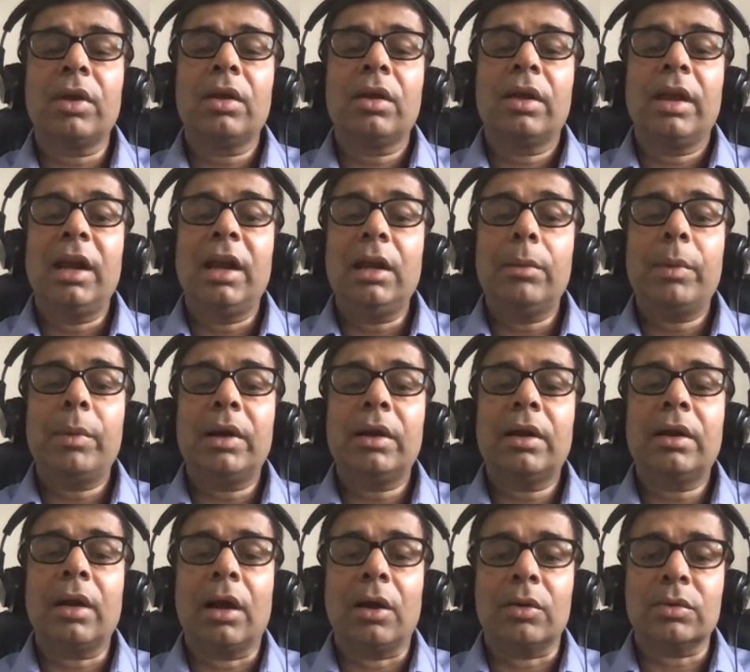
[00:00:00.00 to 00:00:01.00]

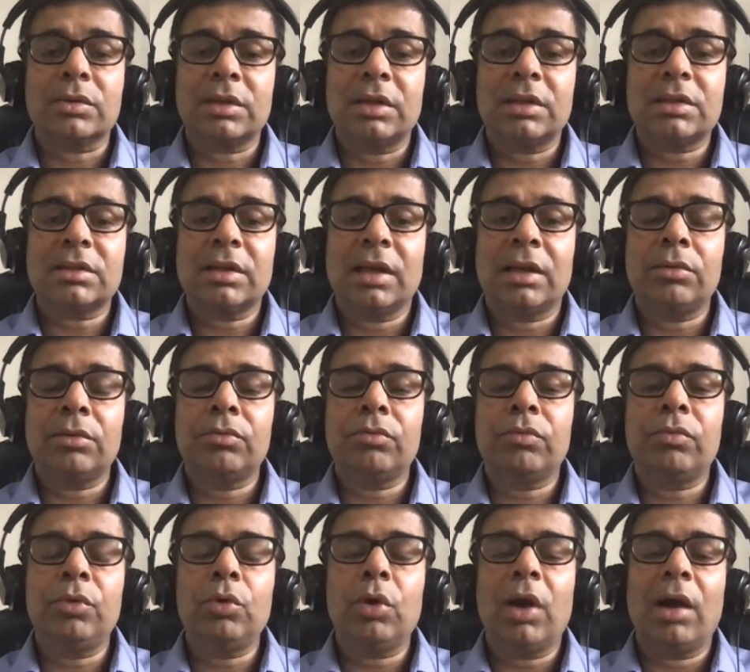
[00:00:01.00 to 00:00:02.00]
independent houses and
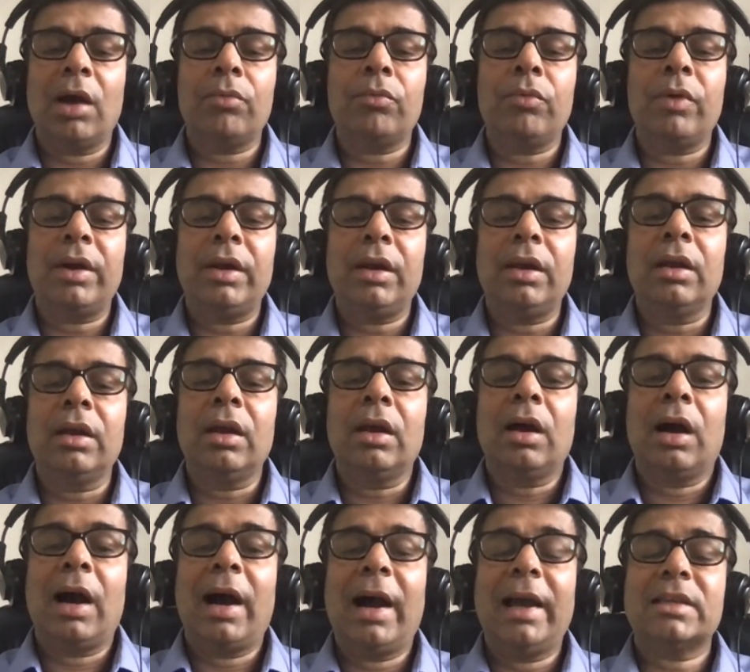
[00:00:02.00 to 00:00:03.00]
you have very
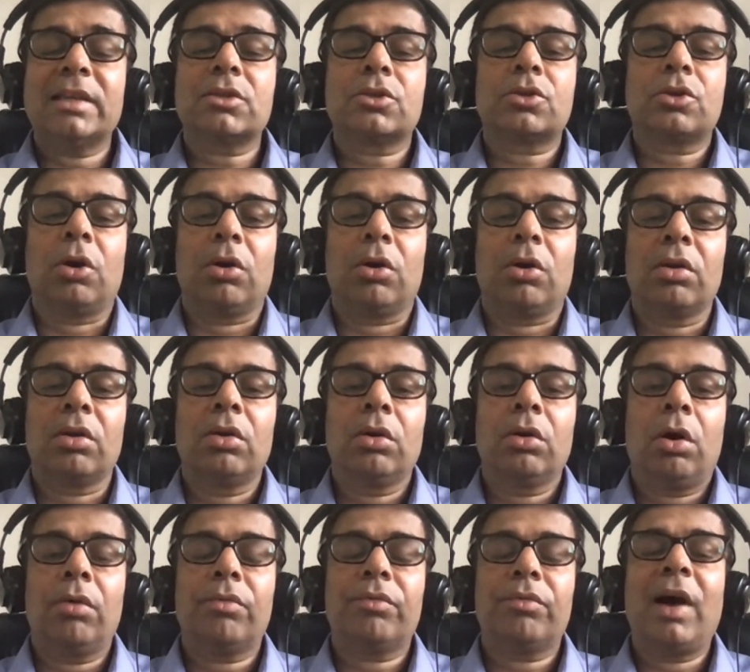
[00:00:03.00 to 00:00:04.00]
high stock
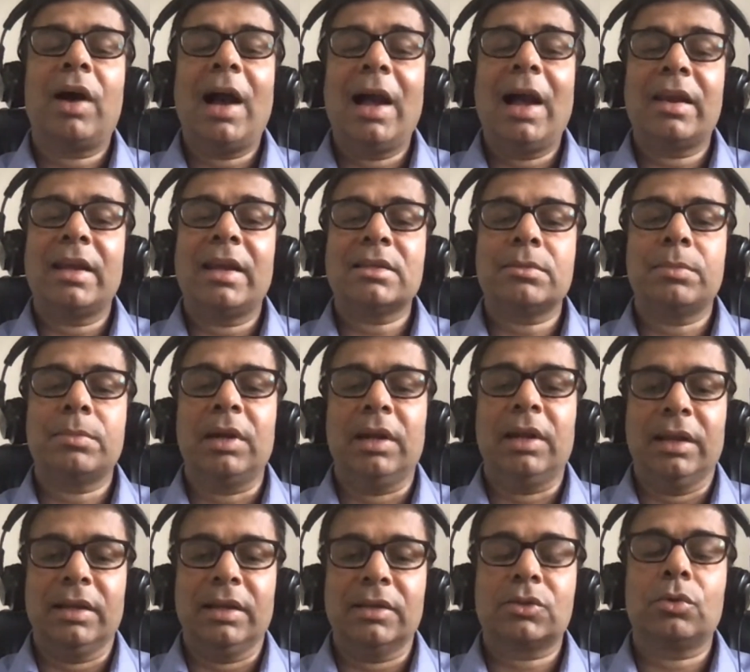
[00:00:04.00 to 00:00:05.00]
of high-rise
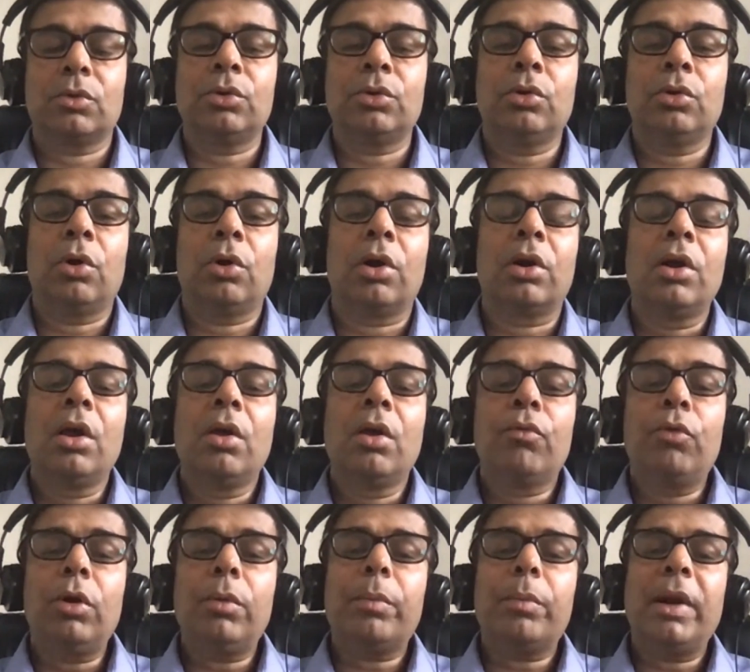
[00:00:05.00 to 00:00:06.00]
buildings. So your
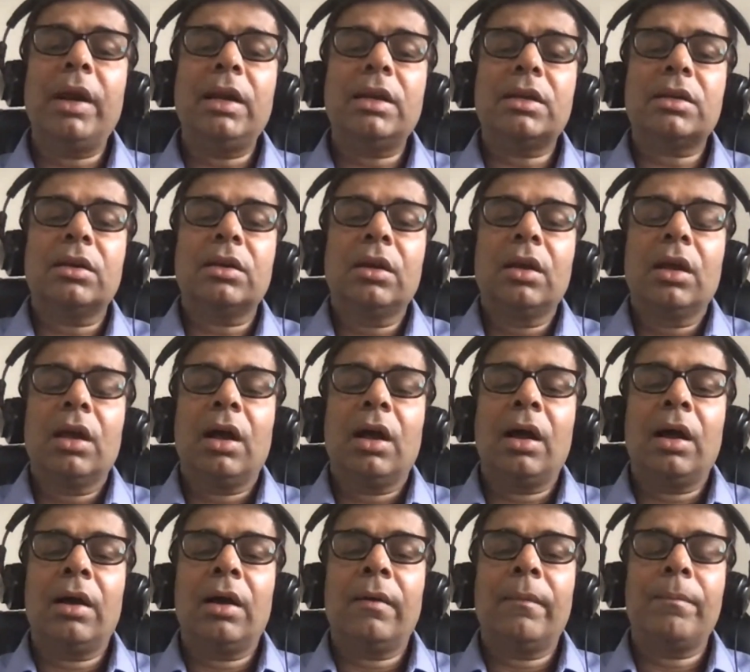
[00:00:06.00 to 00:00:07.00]
footprint
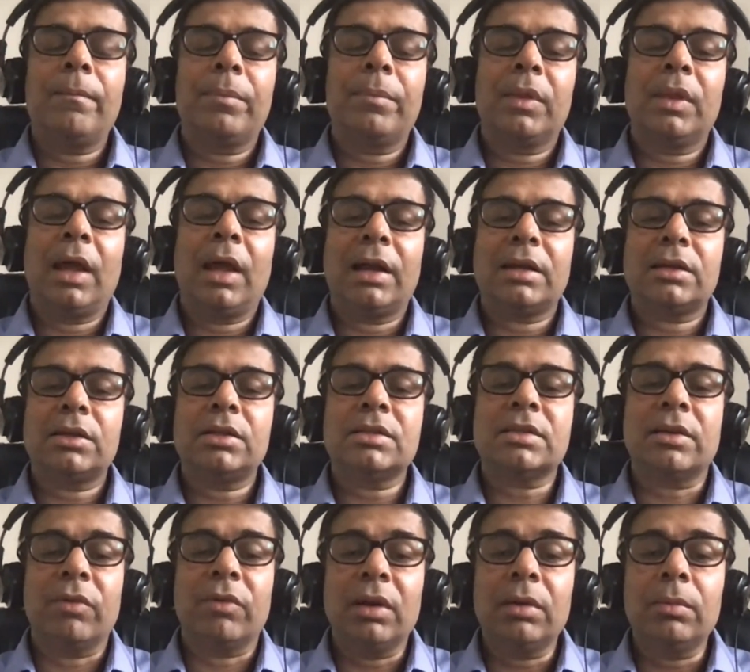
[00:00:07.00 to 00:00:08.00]
that is
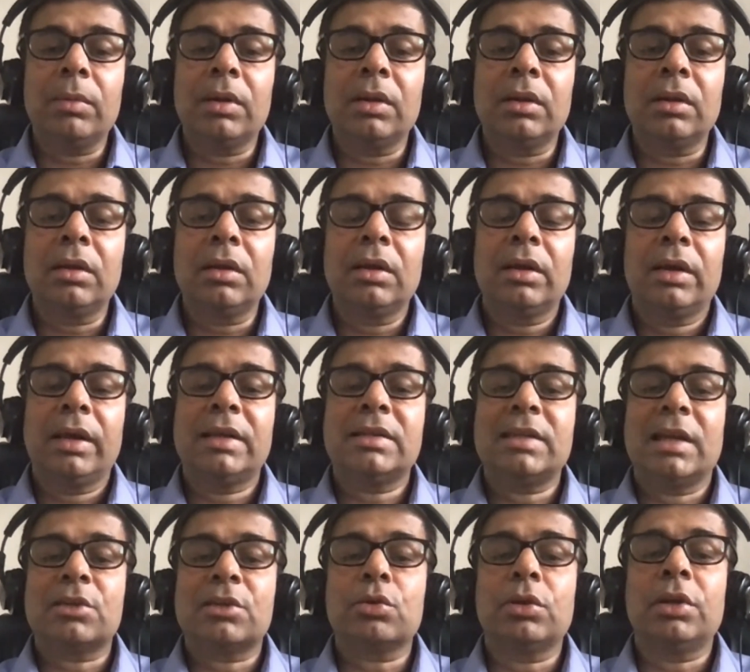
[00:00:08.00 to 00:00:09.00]
available is
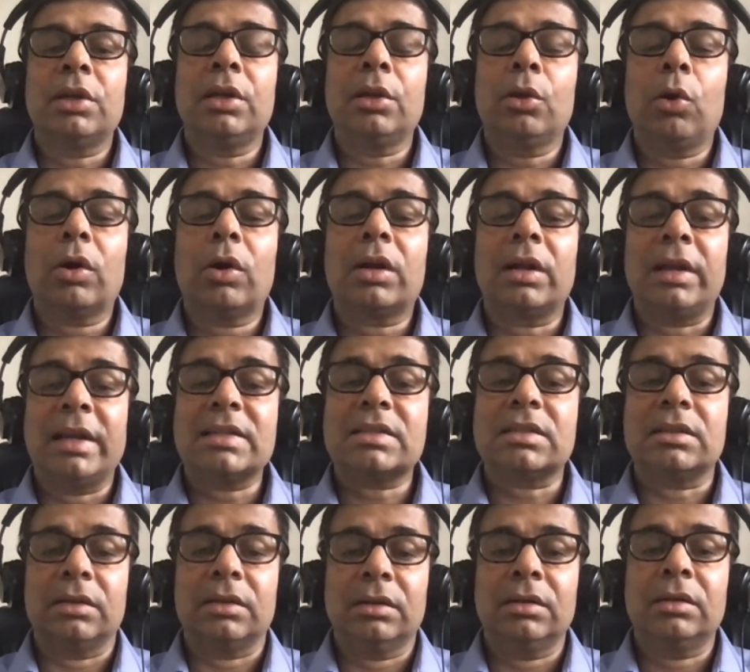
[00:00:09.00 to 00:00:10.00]
actually a lot
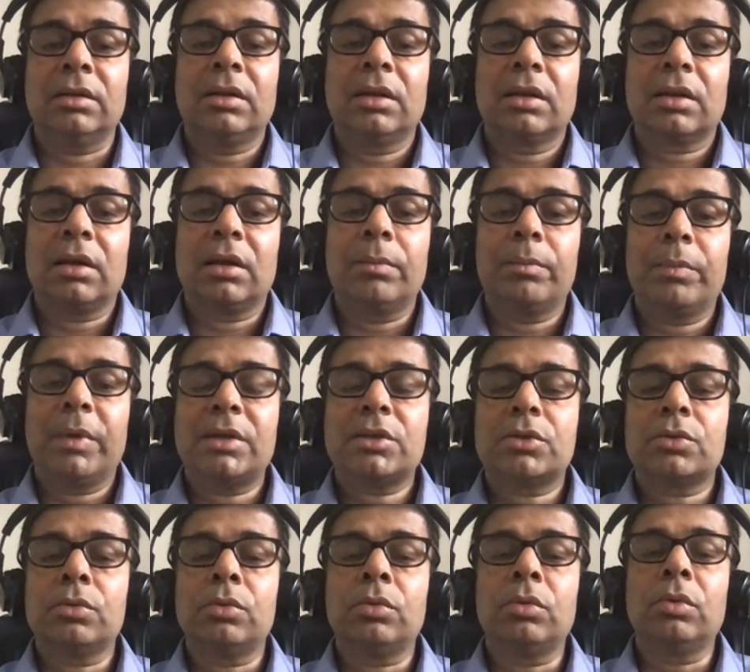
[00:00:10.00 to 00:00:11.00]
lesser compared
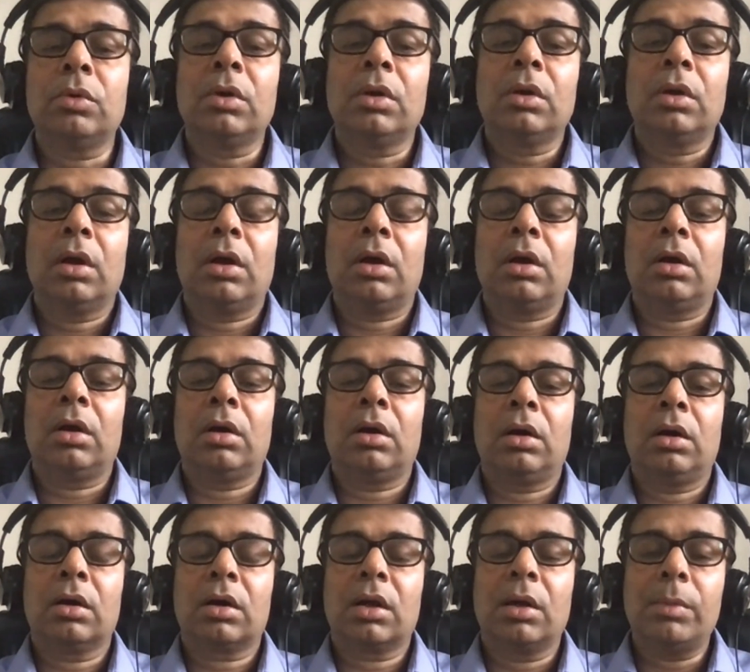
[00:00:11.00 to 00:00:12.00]
to
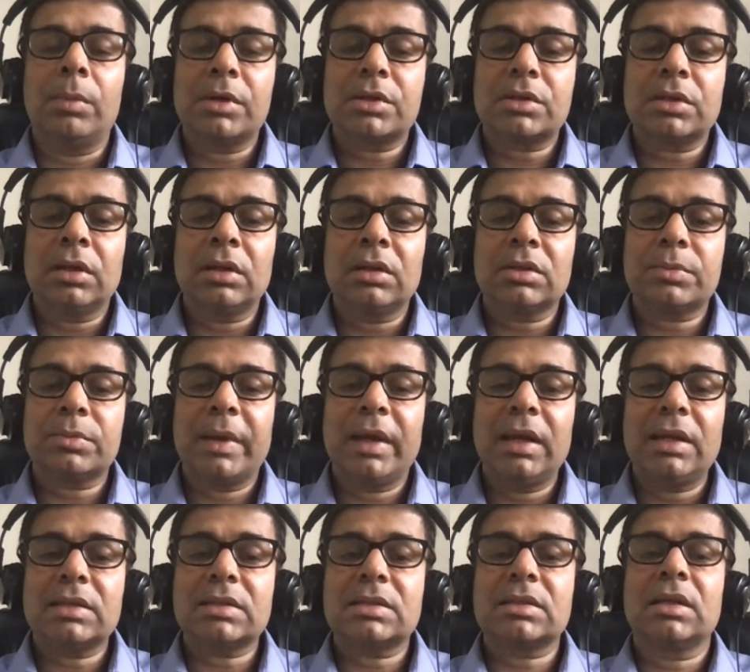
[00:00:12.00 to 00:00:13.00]
a commercial
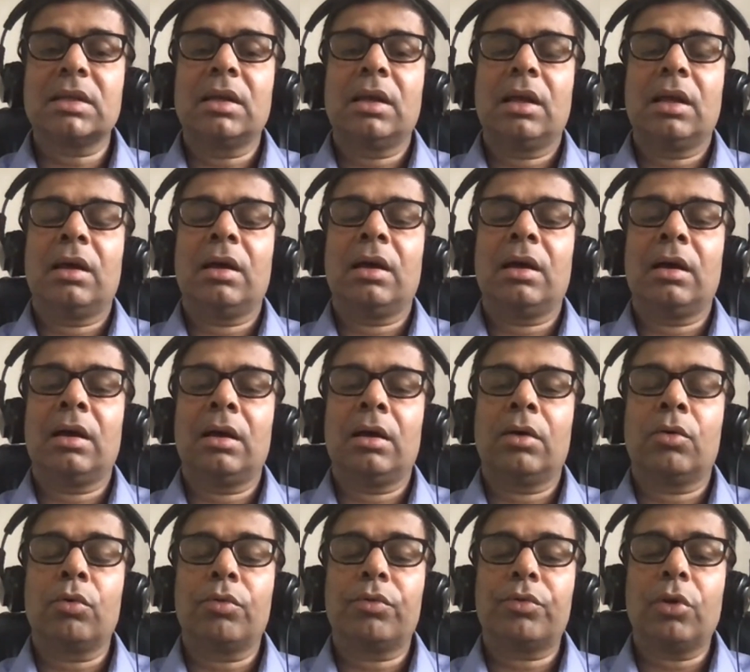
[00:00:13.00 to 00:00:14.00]
space
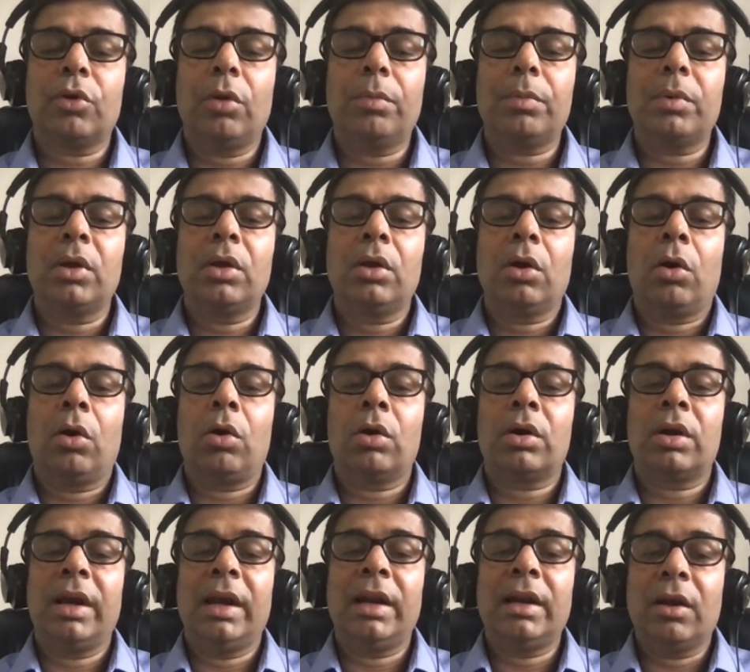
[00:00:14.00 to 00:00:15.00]
rooftop
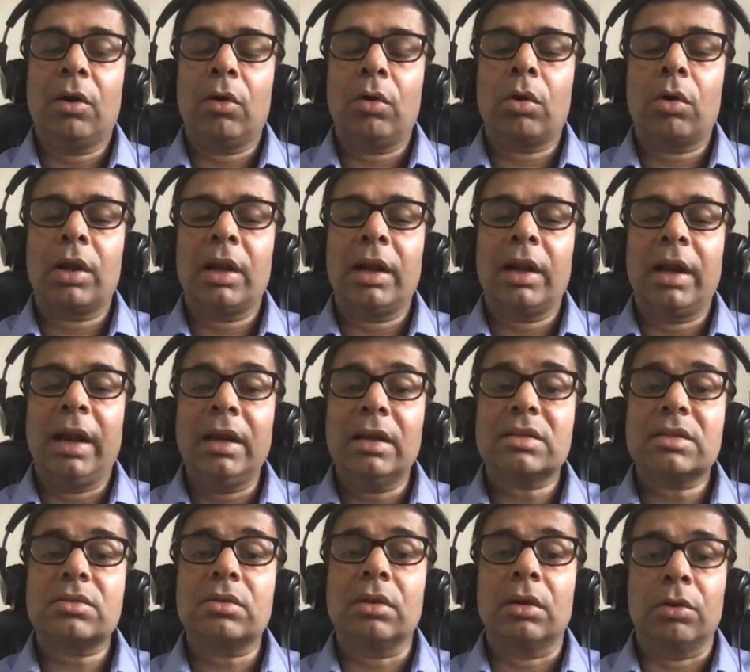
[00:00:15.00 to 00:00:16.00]
or an
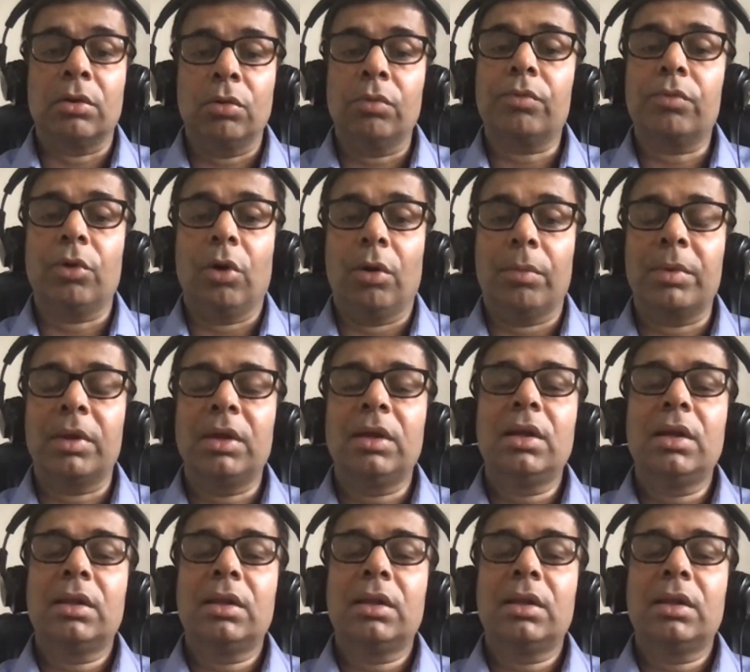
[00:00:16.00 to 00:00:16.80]
industrial rooftop.